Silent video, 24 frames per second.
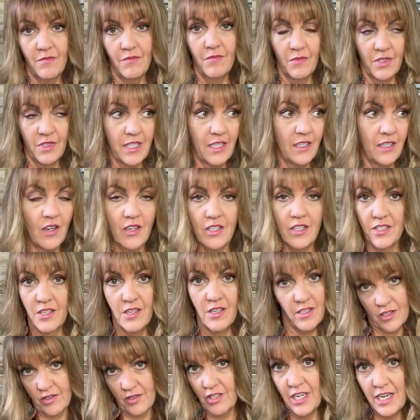Was in
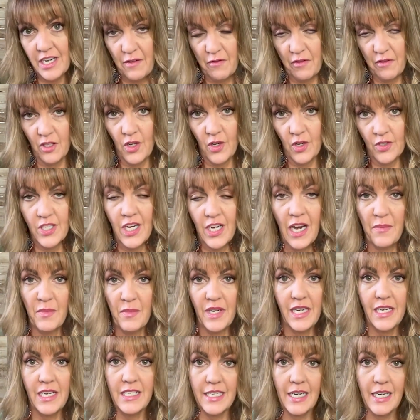Australia for a long time, but
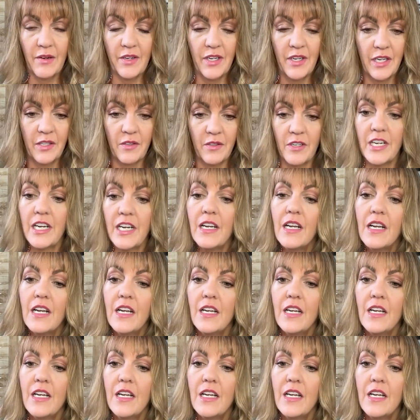he's now in Hungary.